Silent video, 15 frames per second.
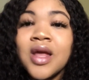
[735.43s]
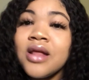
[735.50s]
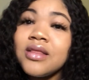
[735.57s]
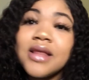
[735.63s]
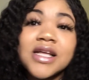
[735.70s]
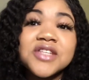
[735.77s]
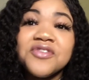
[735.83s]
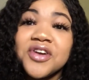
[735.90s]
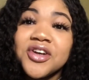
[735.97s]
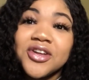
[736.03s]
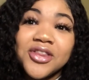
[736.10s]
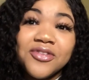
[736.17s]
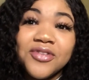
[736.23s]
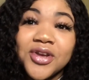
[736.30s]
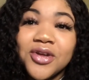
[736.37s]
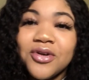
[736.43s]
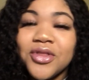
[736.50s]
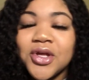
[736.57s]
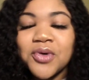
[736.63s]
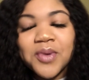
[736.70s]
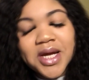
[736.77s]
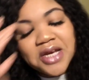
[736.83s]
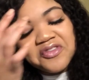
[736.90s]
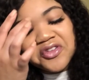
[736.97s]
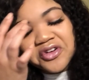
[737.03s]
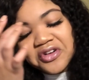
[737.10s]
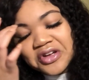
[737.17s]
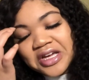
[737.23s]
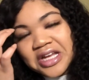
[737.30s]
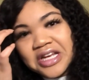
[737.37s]
That's for another video, though. We ain't even
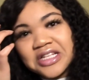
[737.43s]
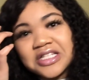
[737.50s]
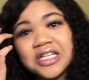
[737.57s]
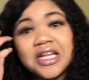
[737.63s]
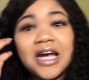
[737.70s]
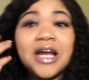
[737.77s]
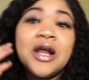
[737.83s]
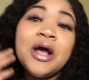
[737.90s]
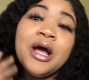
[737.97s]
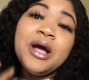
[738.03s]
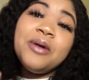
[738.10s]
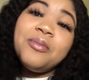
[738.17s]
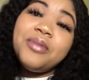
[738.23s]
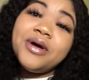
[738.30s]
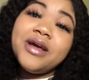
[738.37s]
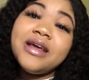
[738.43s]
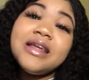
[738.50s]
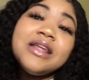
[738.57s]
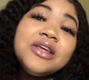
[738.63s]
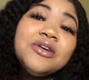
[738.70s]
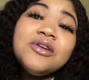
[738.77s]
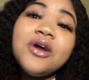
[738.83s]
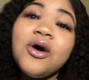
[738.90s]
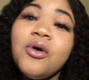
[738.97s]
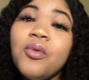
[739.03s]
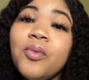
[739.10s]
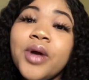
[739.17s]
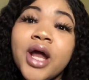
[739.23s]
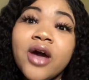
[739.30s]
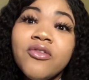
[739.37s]
gonna get into that. But, you know,
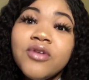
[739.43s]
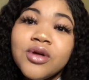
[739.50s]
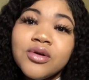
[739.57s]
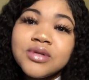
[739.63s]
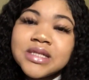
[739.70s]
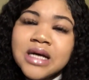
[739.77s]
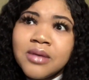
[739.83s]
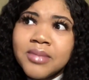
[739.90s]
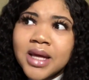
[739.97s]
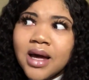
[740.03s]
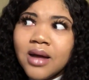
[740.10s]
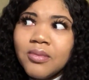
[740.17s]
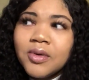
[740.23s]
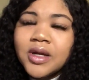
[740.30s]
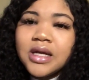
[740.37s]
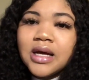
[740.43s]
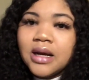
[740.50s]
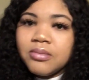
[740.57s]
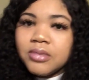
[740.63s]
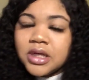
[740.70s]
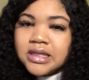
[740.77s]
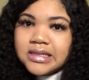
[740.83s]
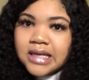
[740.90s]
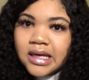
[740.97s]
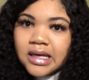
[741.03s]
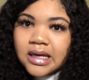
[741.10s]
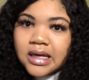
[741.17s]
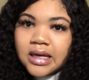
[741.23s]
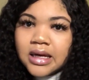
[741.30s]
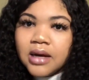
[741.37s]
whatever you tell me, I'm gonna take
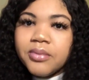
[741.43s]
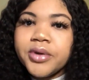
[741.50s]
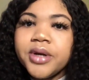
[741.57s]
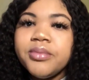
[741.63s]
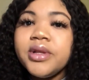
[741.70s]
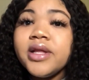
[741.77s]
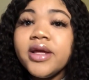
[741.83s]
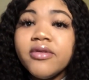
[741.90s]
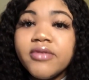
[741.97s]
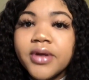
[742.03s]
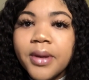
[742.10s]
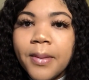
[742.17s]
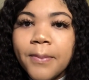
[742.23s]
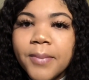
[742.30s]
it. I'm gonna believe it.